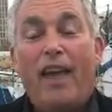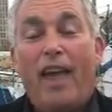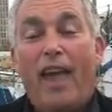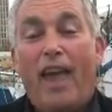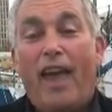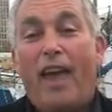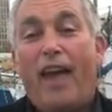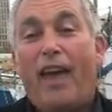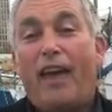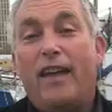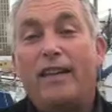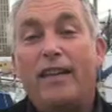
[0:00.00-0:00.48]

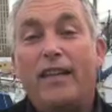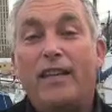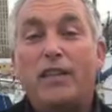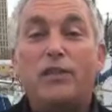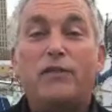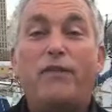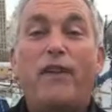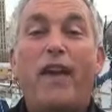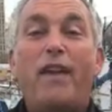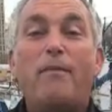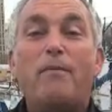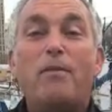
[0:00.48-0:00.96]
And
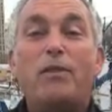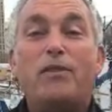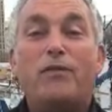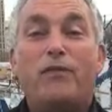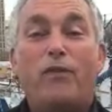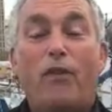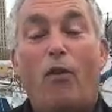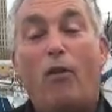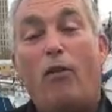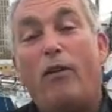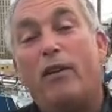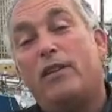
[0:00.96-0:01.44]
it's famous
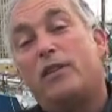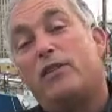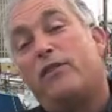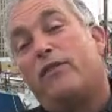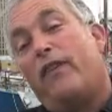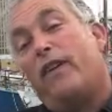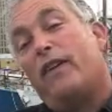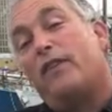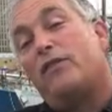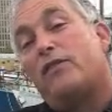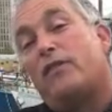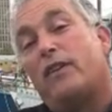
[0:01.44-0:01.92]
for its
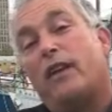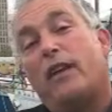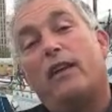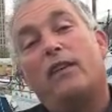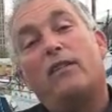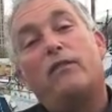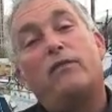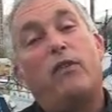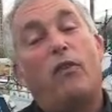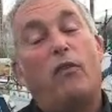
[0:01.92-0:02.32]
fishing,